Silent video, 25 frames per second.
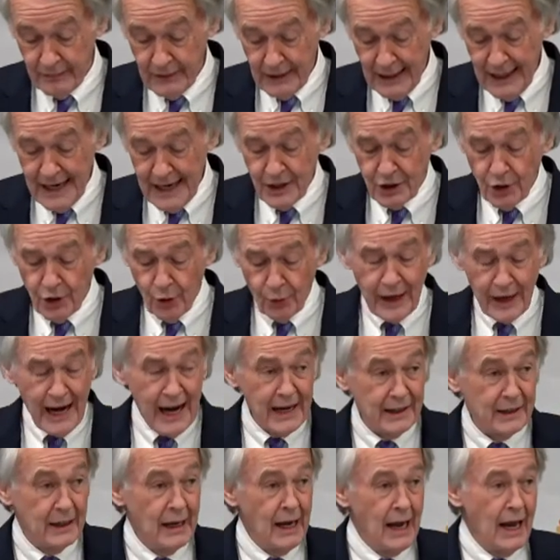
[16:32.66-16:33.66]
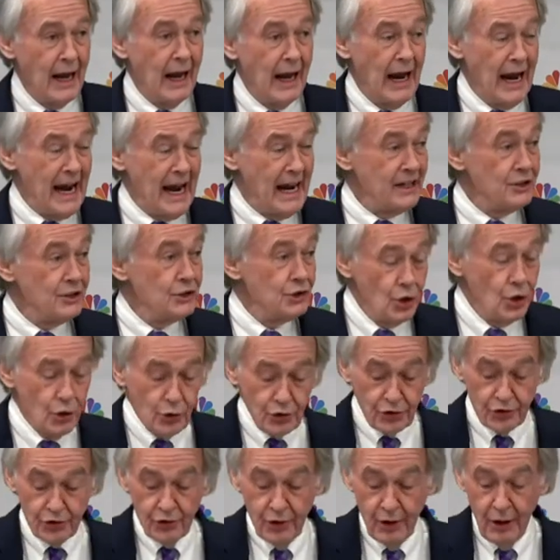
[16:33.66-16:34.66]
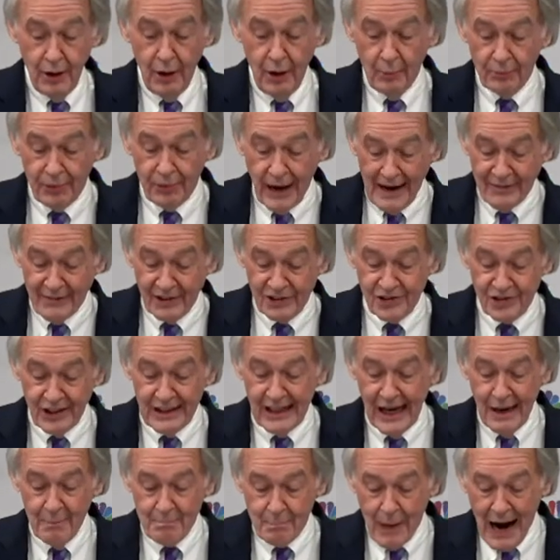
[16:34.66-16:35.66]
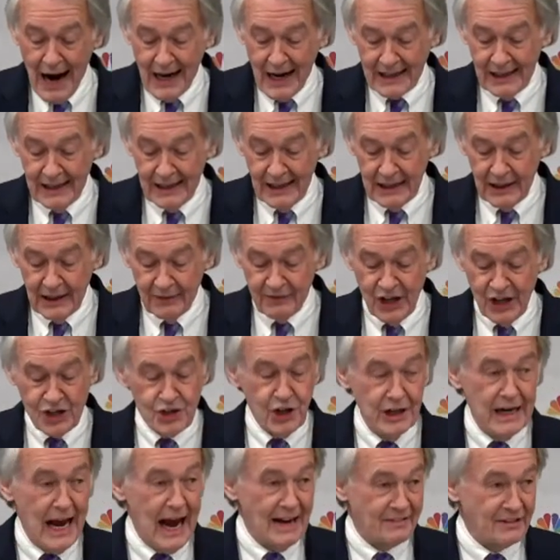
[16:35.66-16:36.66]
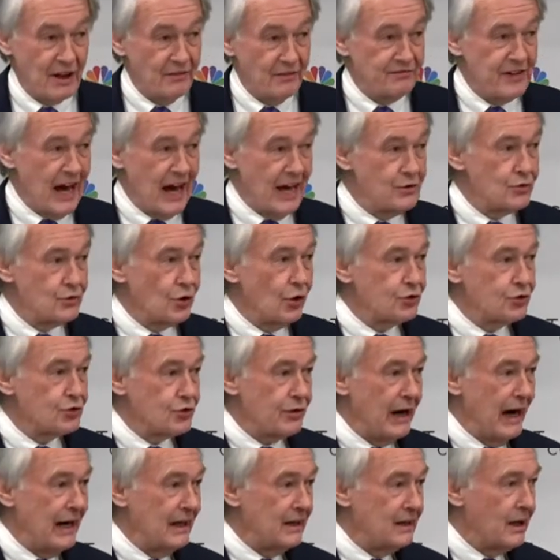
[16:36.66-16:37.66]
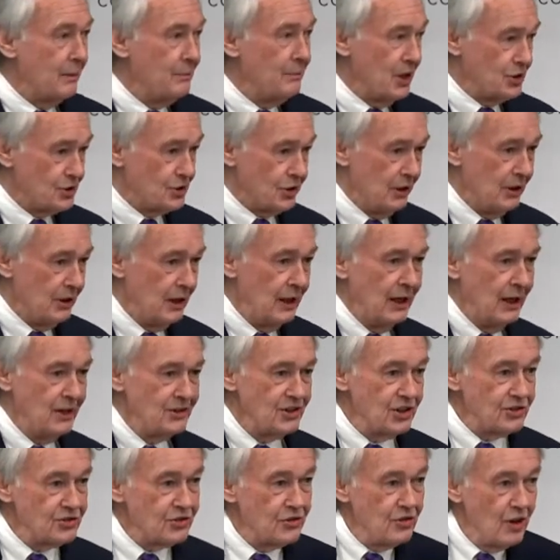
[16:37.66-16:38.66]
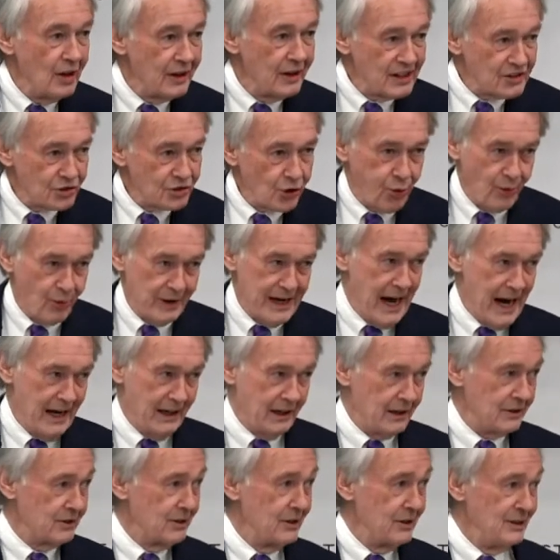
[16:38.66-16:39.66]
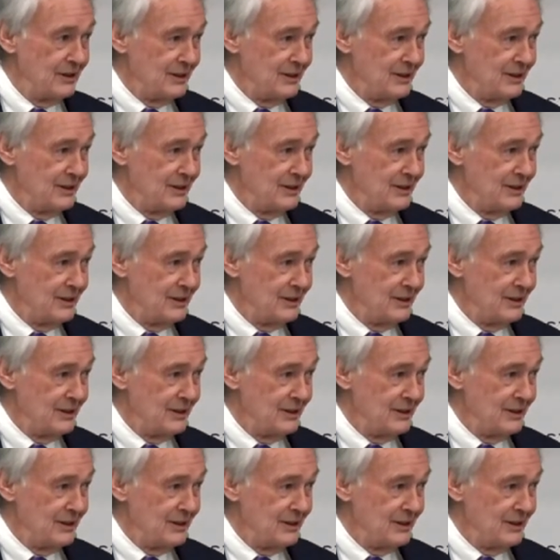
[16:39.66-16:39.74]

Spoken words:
and create a youth privacy and marketing division at the Federal Trade Commission. Just let's create it.